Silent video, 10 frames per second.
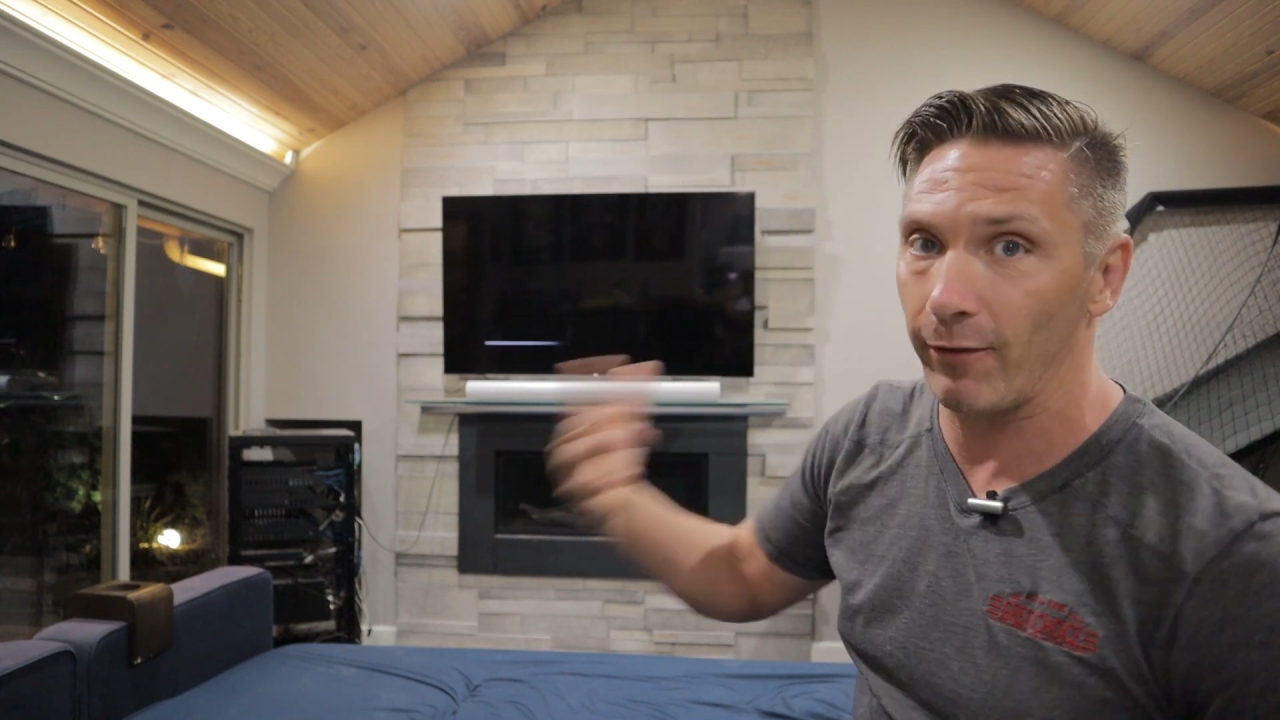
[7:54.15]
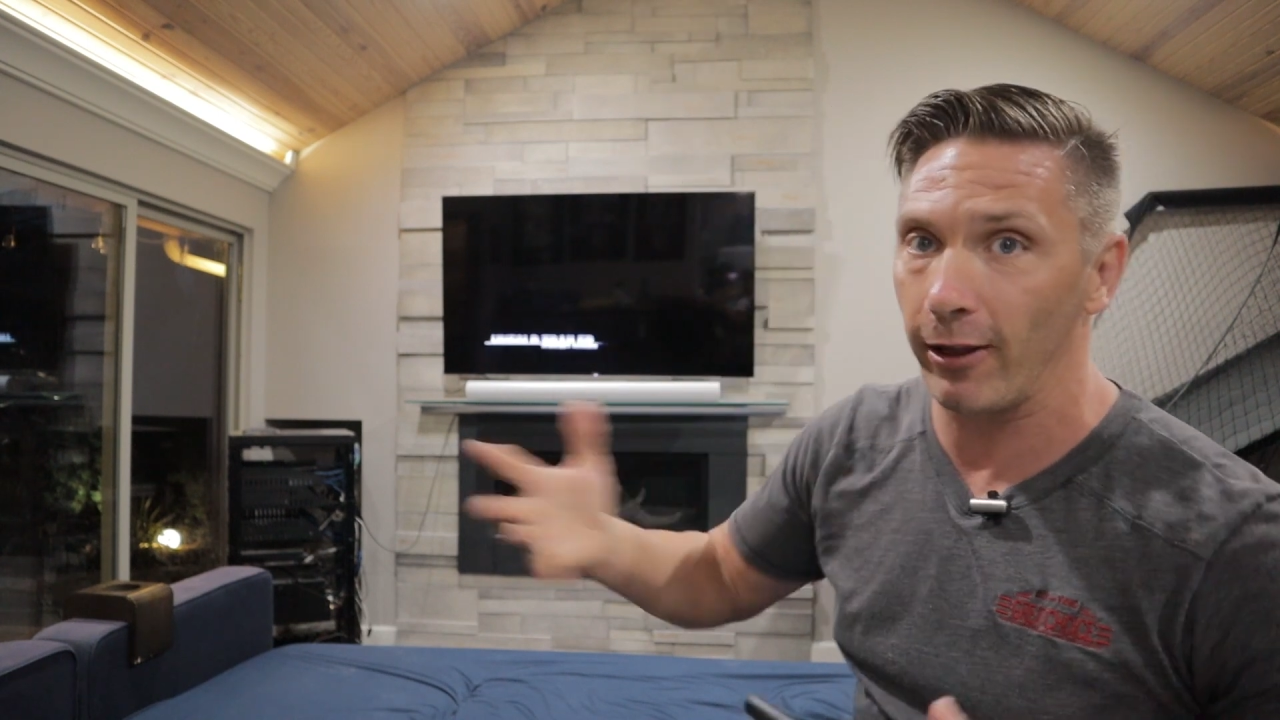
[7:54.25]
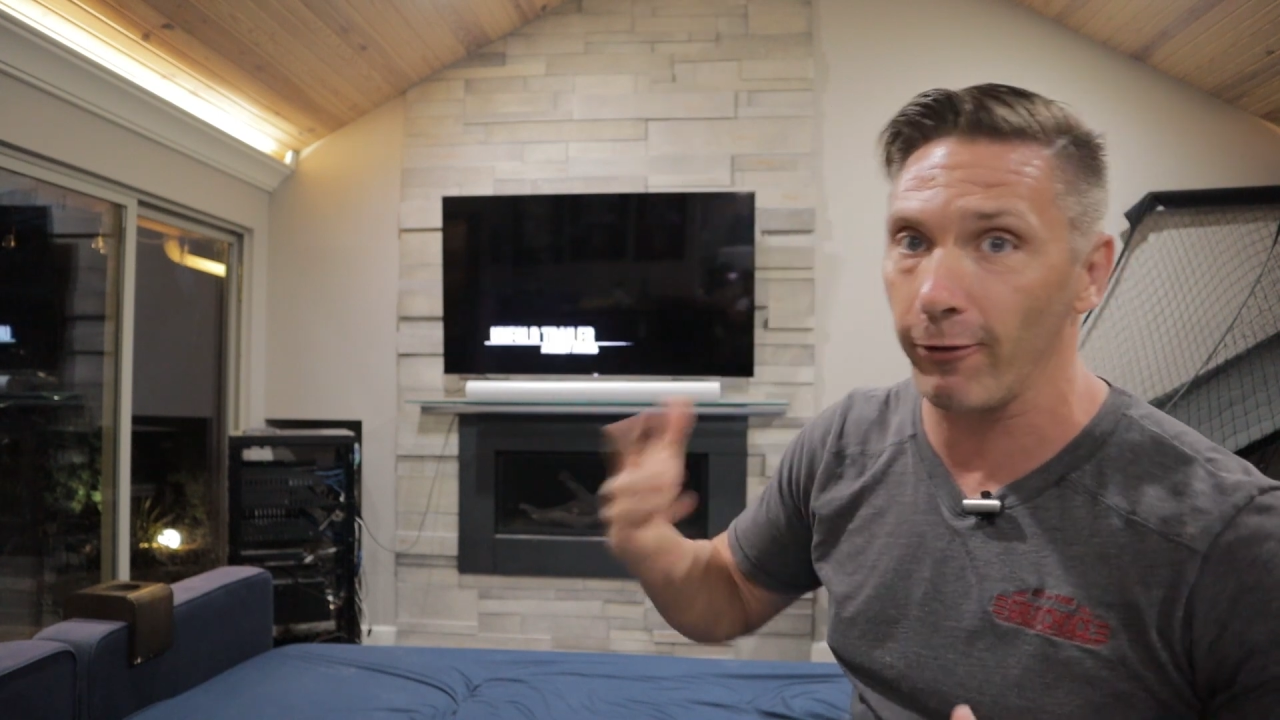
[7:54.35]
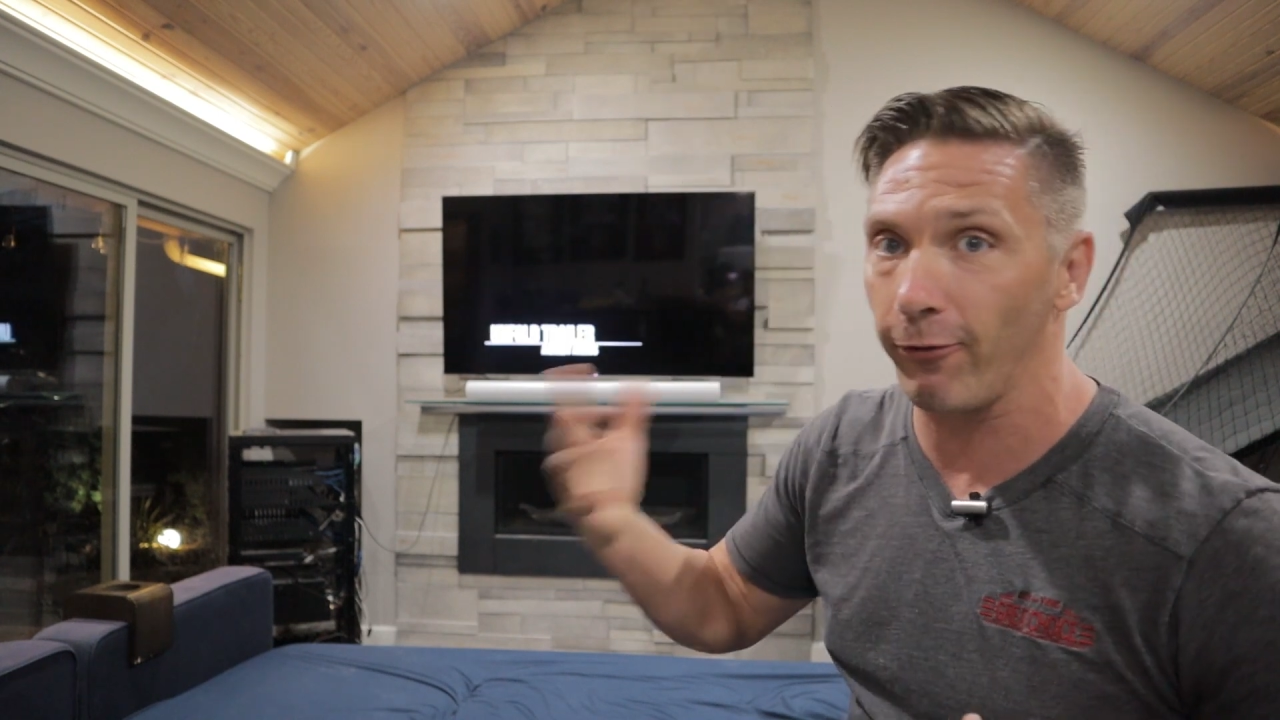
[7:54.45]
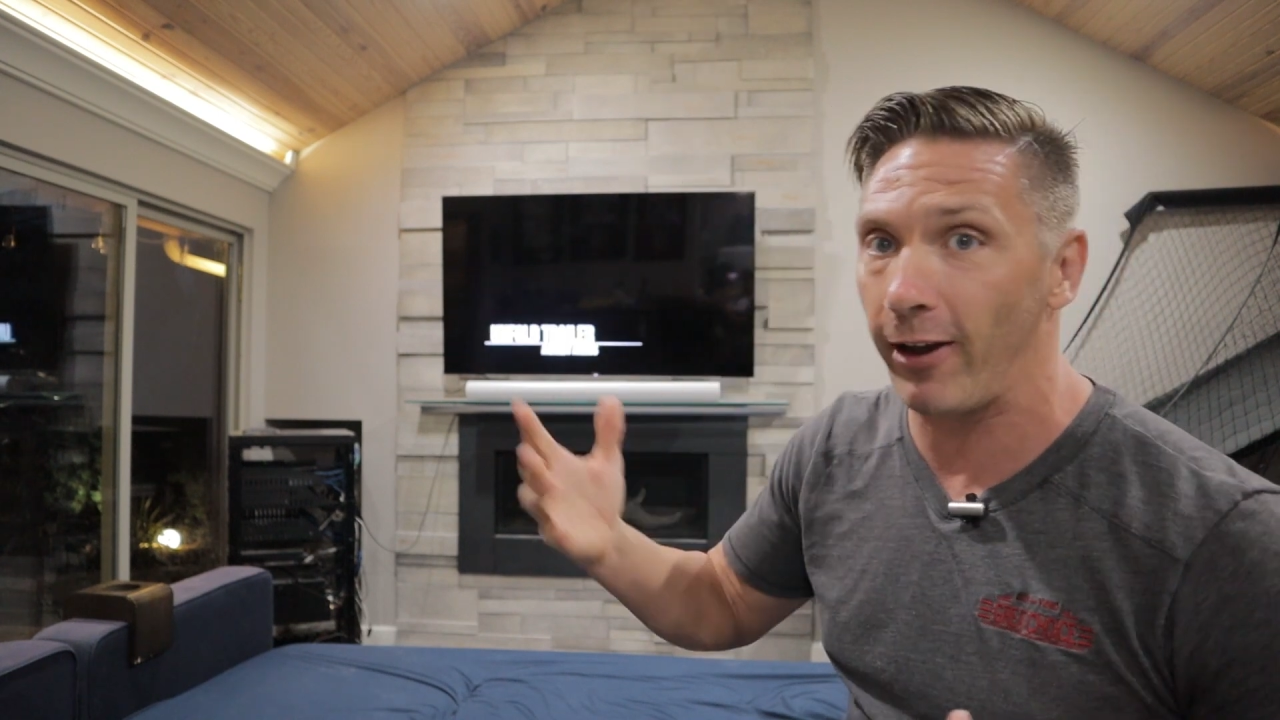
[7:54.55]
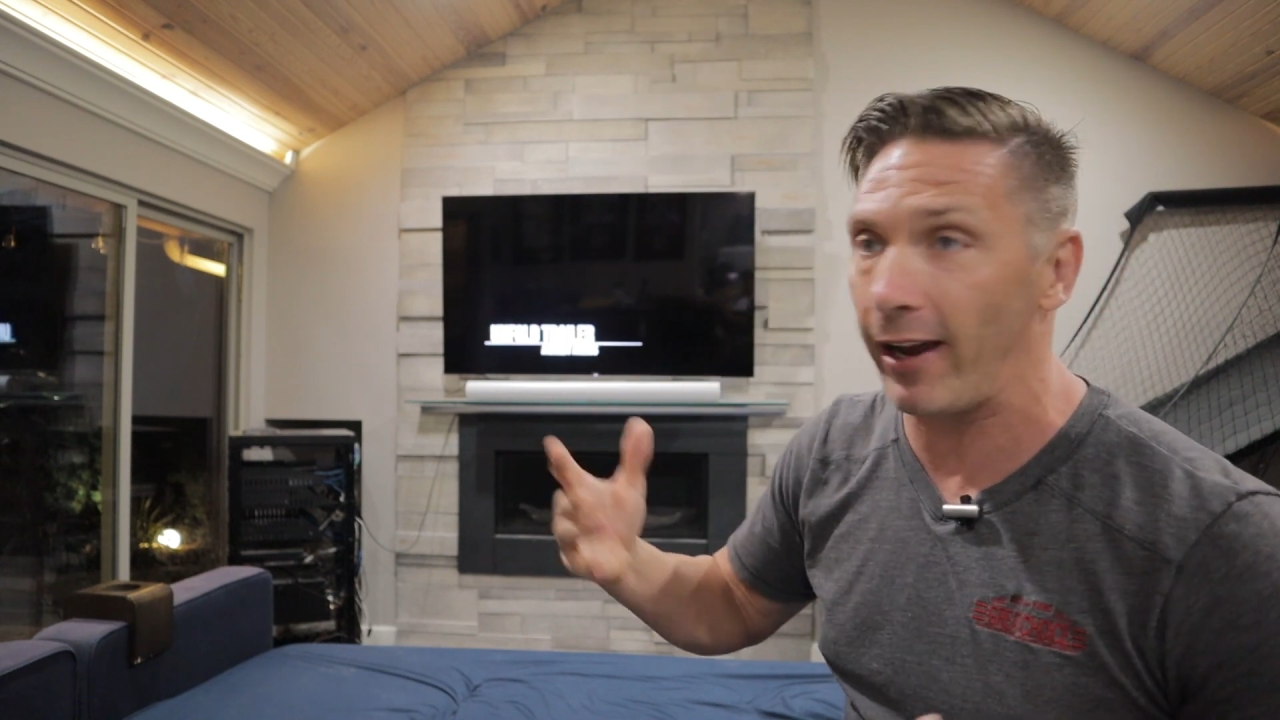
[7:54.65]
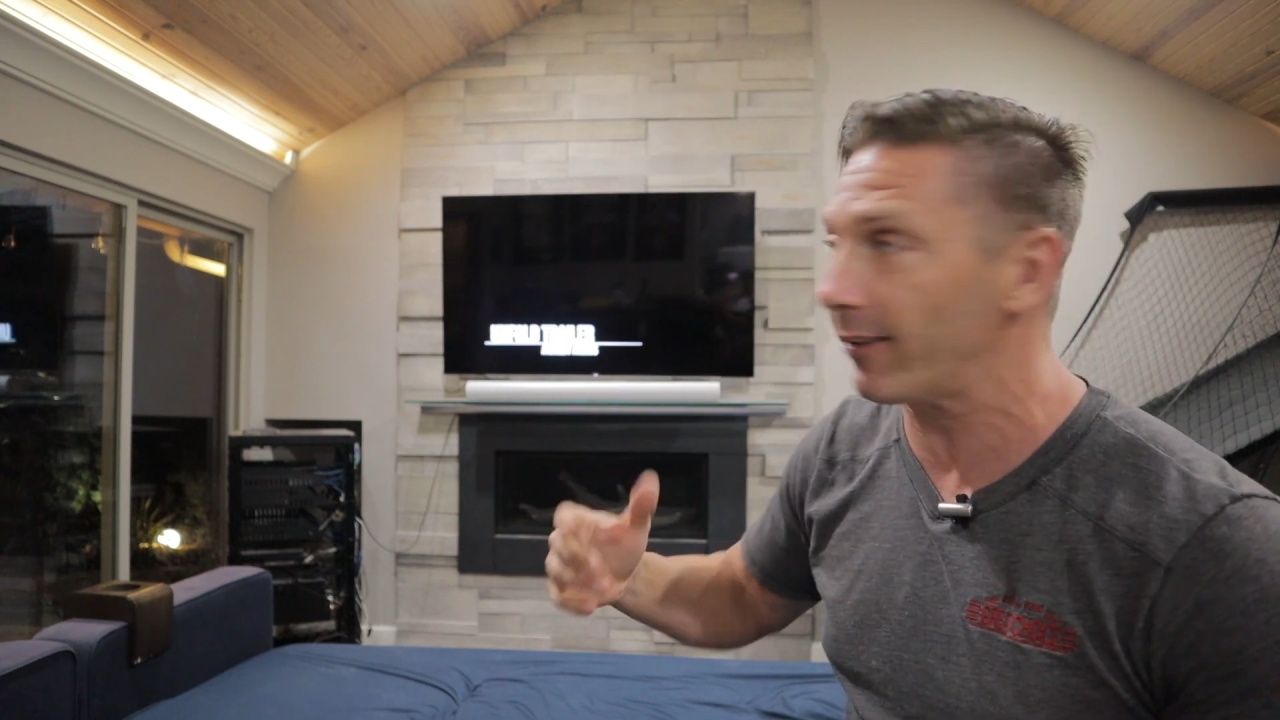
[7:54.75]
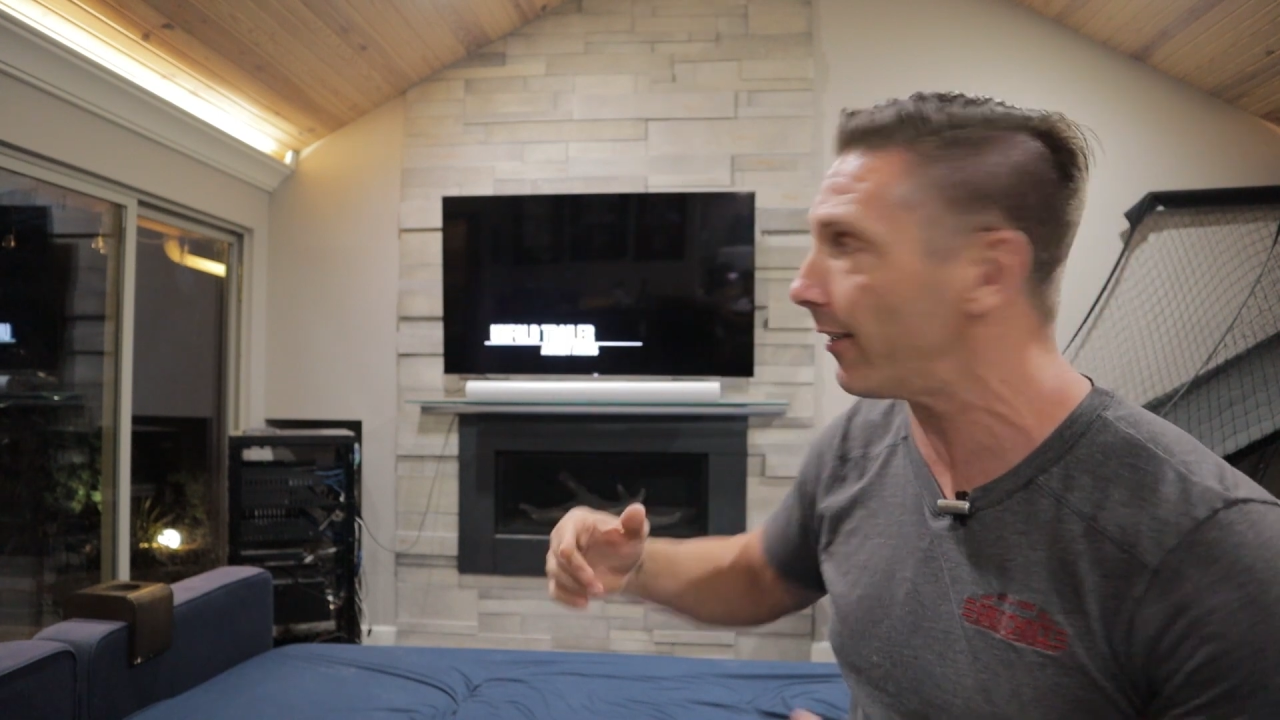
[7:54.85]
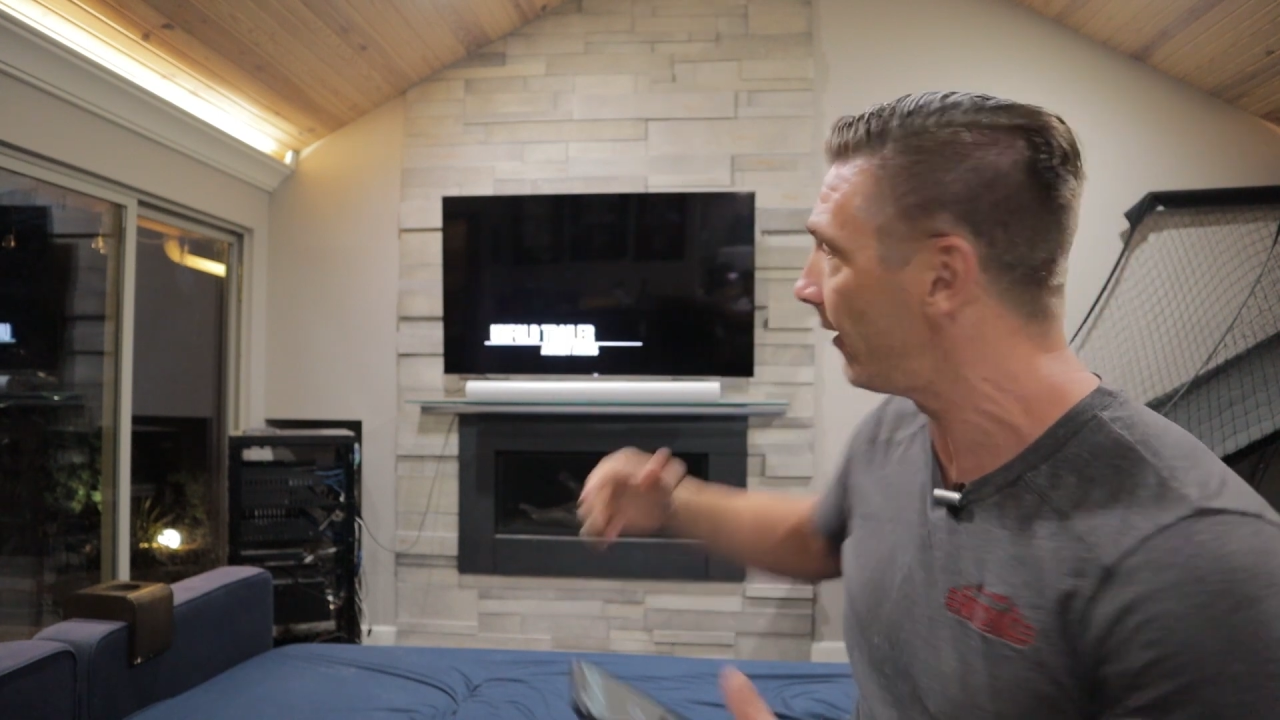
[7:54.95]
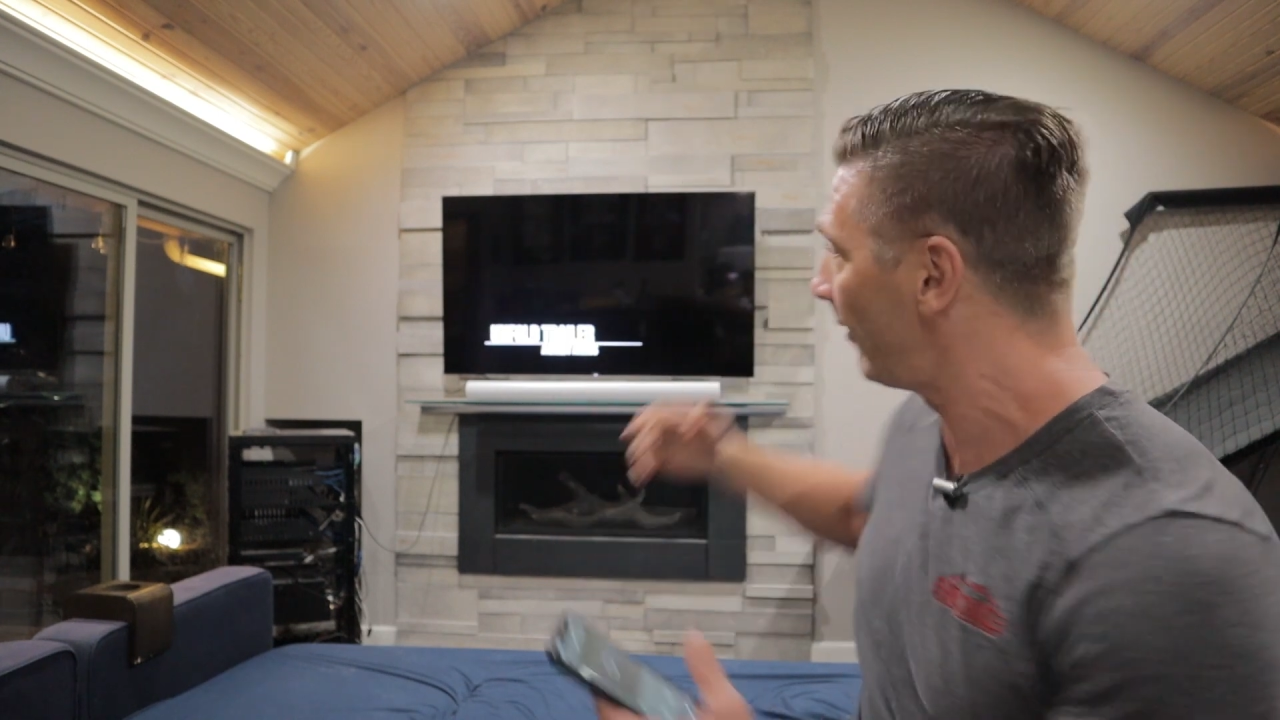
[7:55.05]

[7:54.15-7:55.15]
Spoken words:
you the effect